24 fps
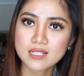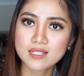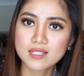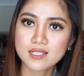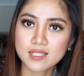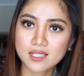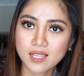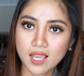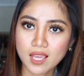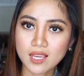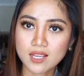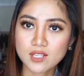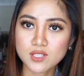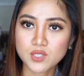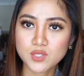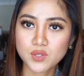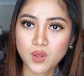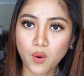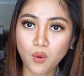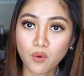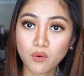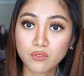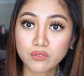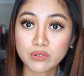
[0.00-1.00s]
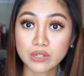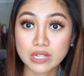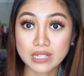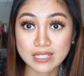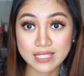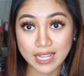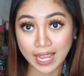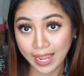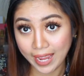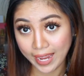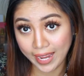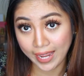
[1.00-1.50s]
6 over
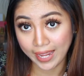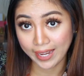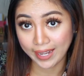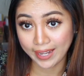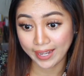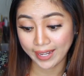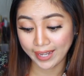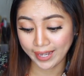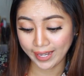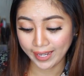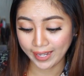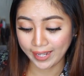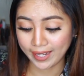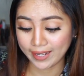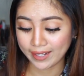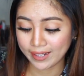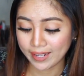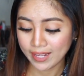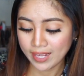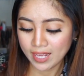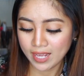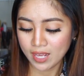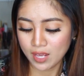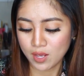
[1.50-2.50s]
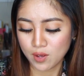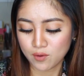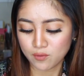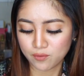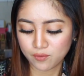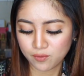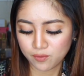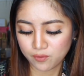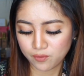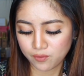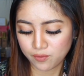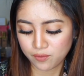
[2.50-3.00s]
10. And
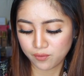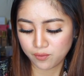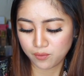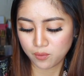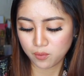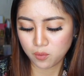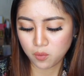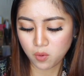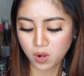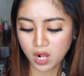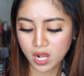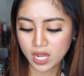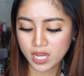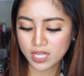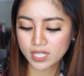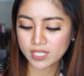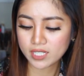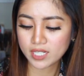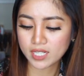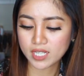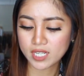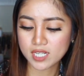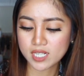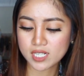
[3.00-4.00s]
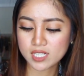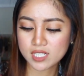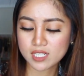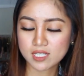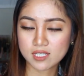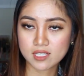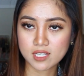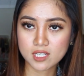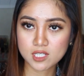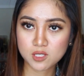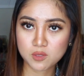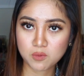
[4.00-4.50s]
one is
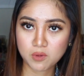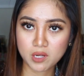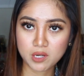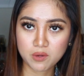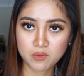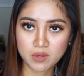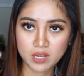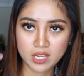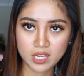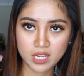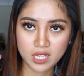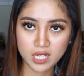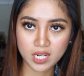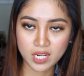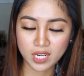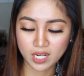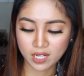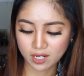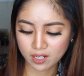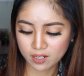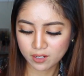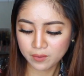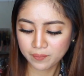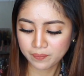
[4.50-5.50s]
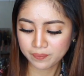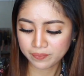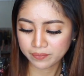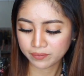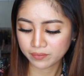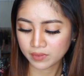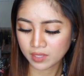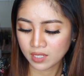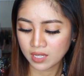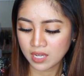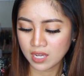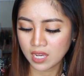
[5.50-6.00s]
this one right here.
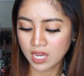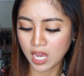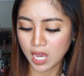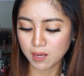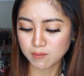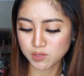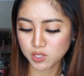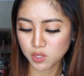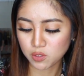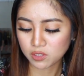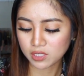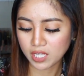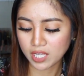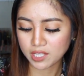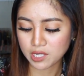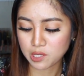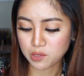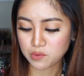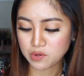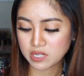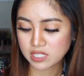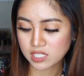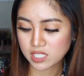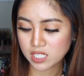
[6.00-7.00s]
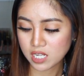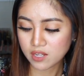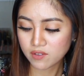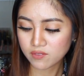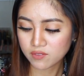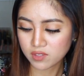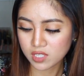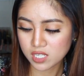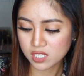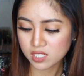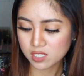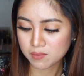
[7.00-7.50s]
I'm so glad I
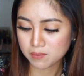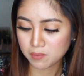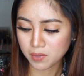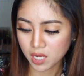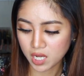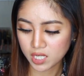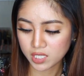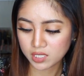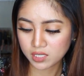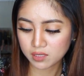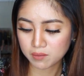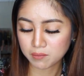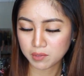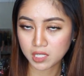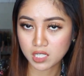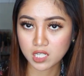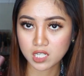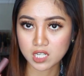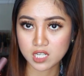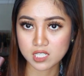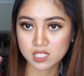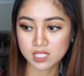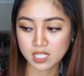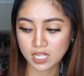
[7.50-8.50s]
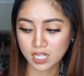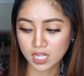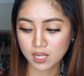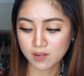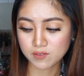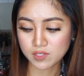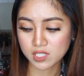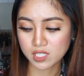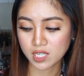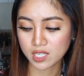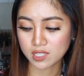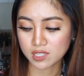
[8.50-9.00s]
received this month because, like
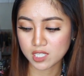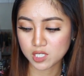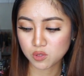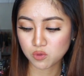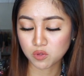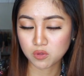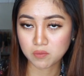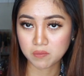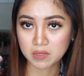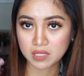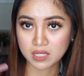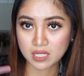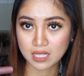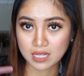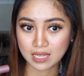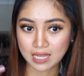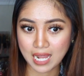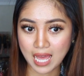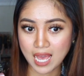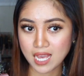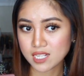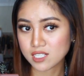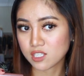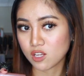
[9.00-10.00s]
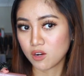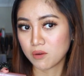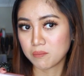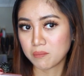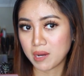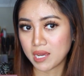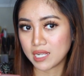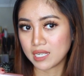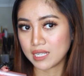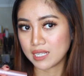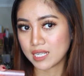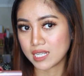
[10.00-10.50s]
I've said, this would be the last on
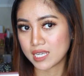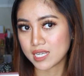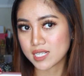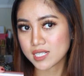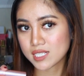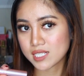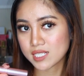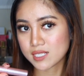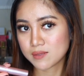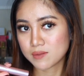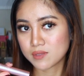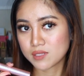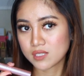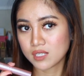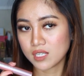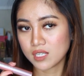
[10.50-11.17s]
my list